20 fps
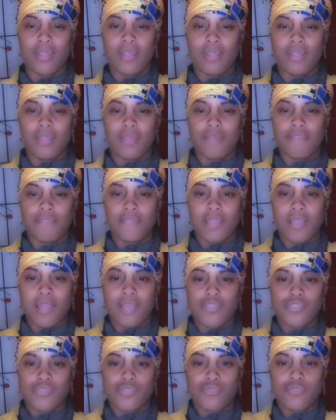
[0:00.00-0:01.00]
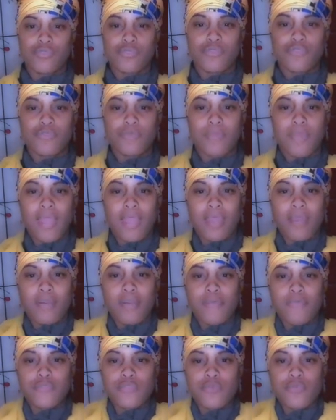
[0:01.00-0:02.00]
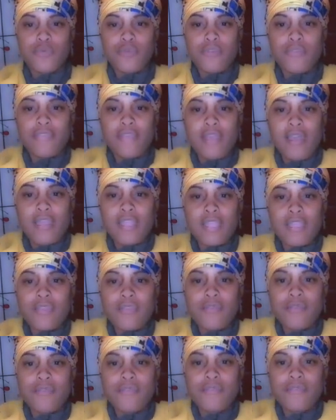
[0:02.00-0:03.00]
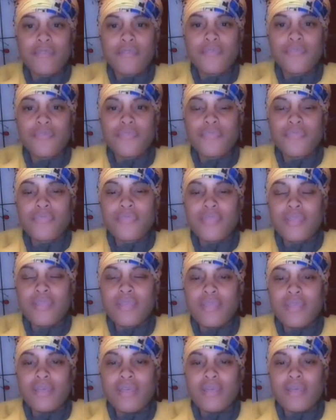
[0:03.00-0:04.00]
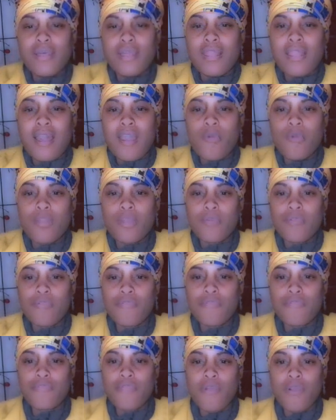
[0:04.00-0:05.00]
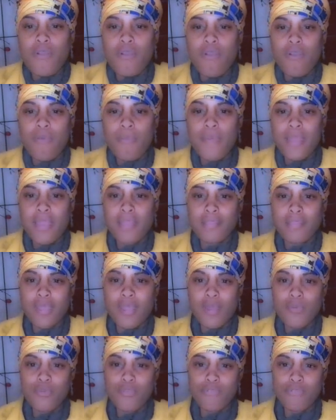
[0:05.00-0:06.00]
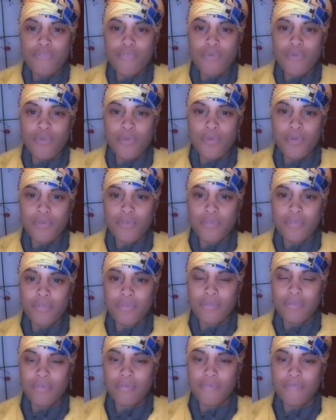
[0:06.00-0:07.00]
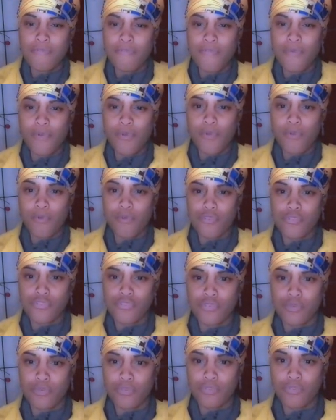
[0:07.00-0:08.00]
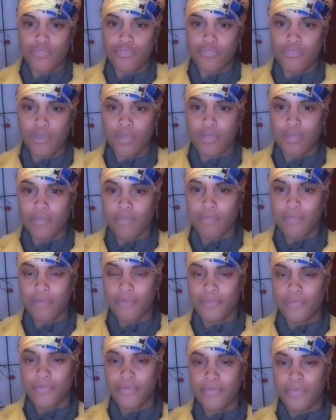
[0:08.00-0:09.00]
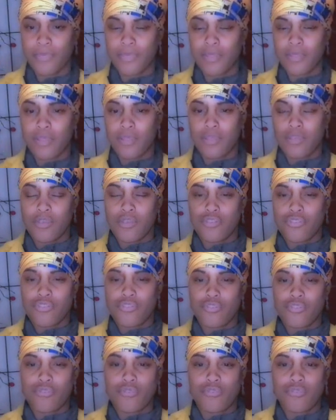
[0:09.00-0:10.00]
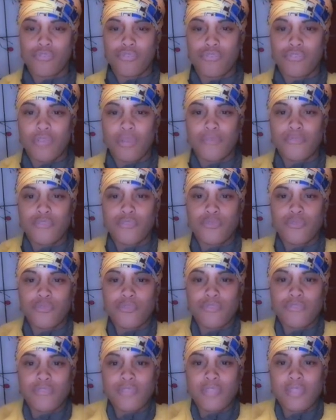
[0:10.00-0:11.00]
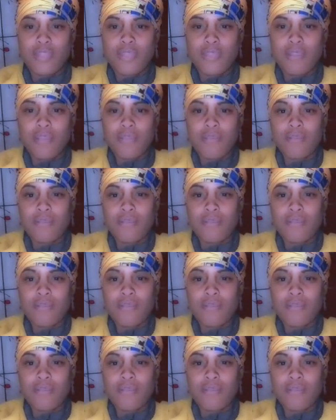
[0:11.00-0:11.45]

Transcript: Lifting our shoulders back up towards our ears, allowing them to fall back downwards, forward, forward shoulder shrugs. Shoulders up towards the air,